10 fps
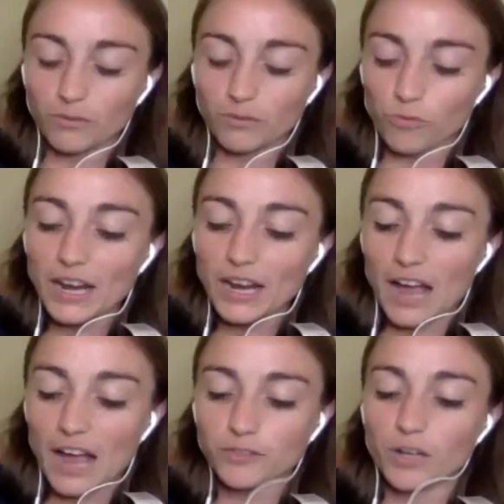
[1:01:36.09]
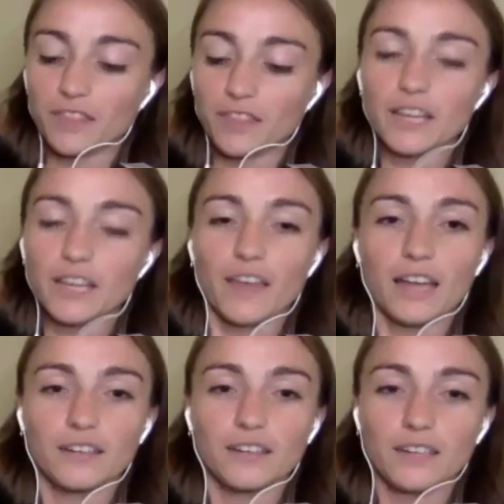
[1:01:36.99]
right after, I think that
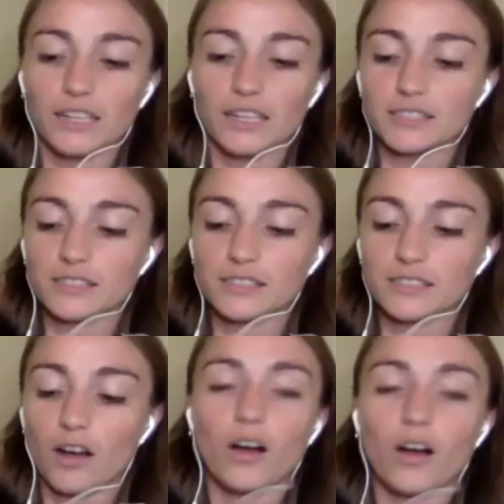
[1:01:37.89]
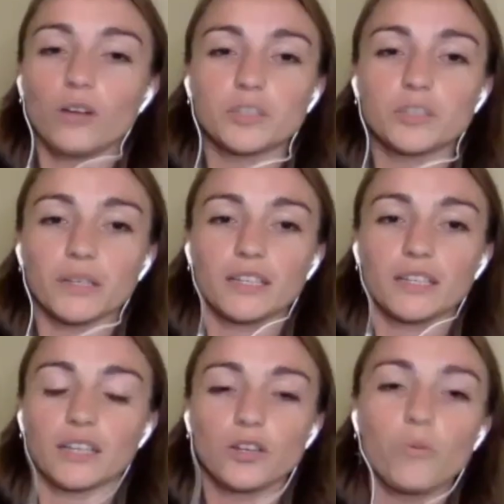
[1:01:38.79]
it's ultimately
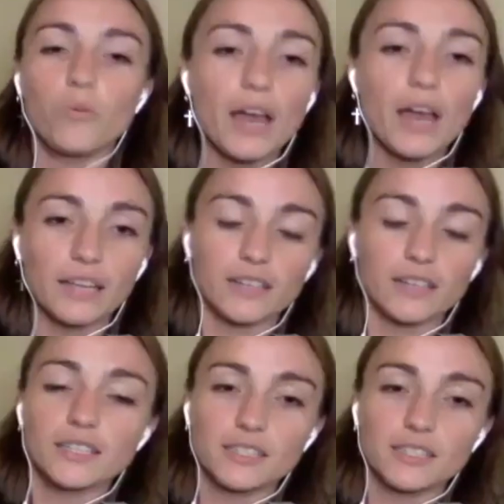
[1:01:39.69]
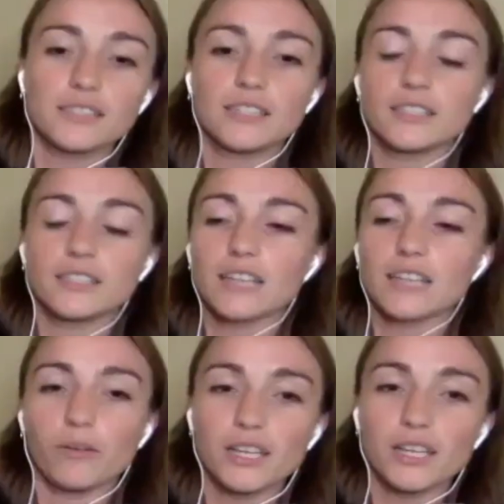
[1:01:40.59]
like no way. Like this is this is
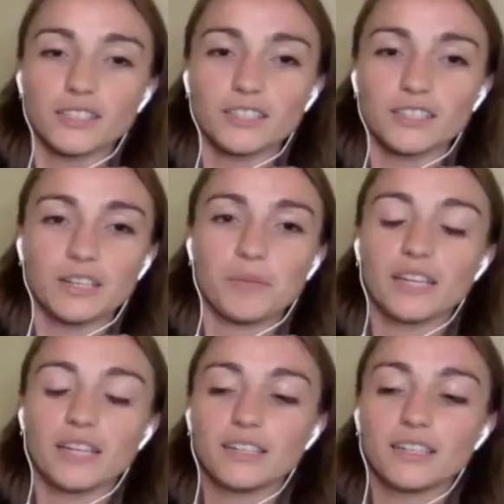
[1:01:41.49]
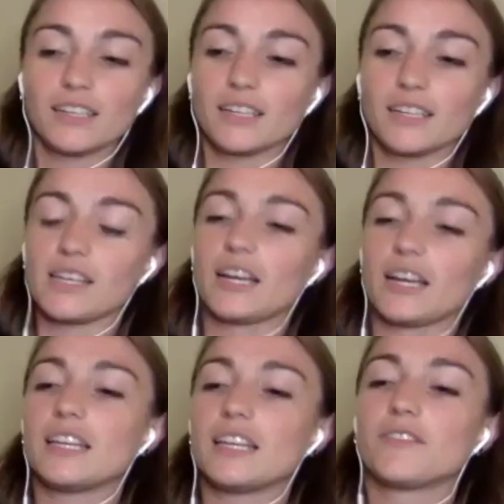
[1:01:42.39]
how it is. You know what I mean? Like yeah. I
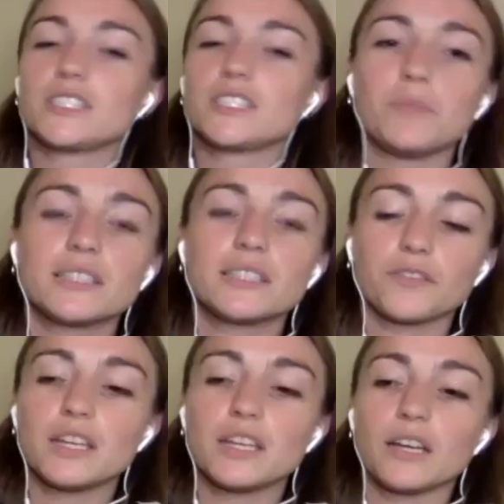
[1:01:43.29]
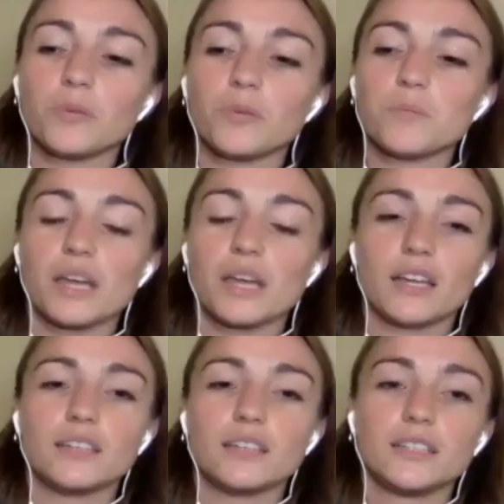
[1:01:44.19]
can never see myself ending up with a
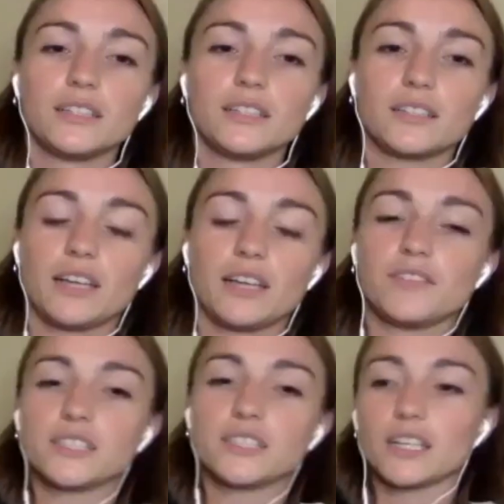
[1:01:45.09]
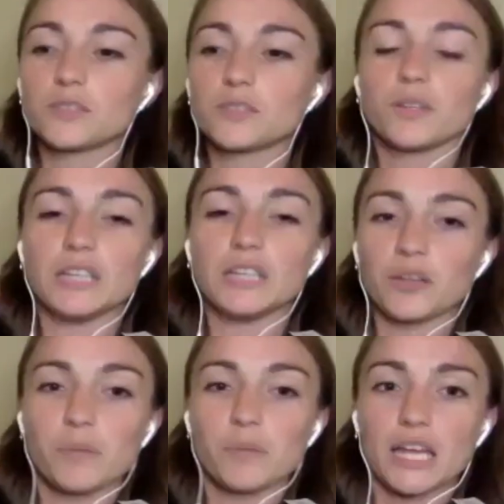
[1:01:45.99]
man having sex with
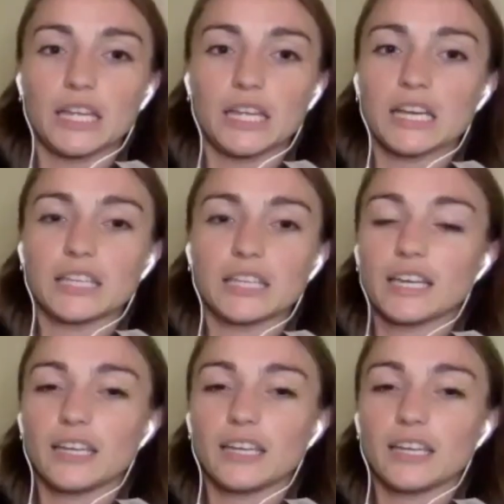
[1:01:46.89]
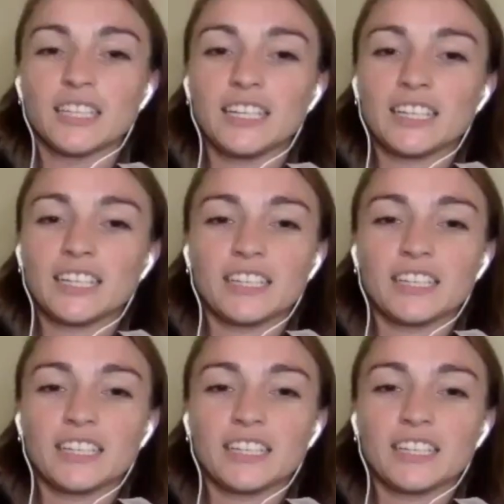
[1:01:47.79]
another man again. Like mm-hmm.